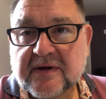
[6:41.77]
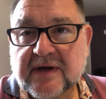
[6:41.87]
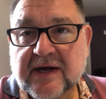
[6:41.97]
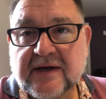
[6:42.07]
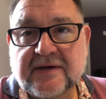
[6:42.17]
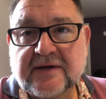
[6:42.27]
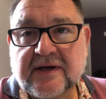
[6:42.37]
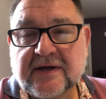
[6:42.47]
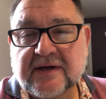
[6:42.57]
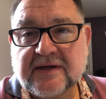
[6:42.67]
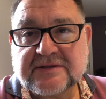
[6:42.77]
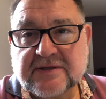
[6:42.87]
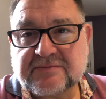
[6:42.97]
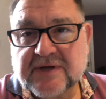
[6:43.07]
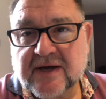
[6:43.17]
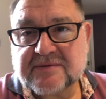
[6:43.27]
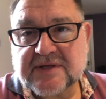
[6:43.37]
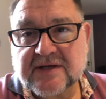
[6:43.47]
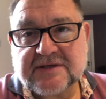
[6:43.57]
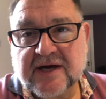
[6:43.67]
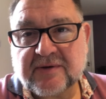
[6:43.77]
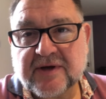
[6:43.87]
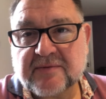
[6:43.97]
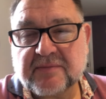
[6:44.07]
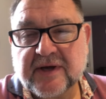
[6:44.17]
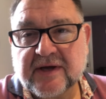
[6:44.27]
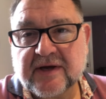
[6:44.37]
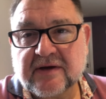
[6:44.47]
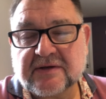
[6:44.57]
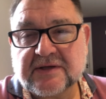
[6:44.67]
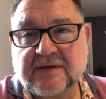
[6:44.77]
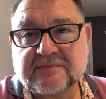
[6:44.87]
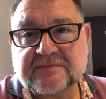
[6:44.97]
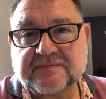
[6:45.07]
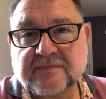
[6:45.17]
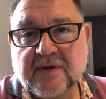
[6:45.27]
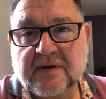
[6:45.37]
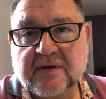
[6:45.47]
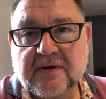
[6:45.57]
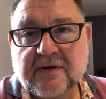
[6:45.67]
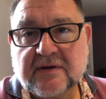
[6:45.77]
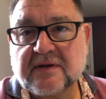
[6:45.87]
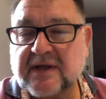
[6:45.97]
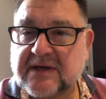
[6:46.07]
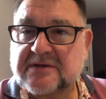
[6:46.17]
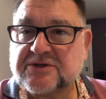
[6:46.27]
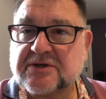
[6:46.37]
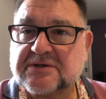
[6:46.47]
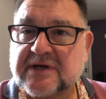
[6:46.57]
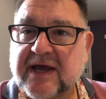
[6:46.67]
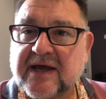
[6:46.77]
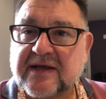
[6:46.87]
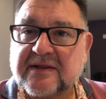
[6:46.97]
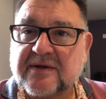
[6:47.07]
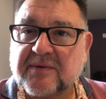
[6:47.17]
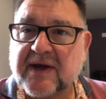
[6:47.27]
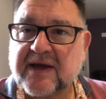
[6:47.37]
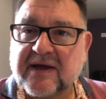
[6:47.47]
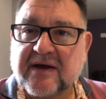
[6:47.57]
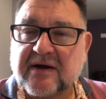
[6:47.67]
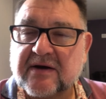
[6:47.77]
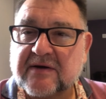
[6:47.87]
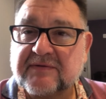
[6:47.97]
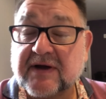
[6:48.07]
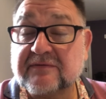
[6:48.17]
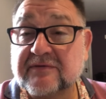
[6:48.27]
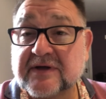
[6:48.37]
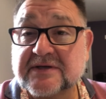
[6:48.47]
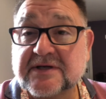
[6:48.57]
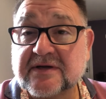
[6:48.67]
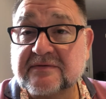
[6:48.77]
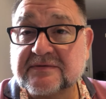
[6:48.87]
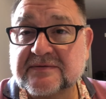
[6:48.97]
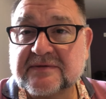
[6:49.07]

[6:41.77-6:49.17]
And sometimes that's how it can be, can't it? Things just get in the way of our first love.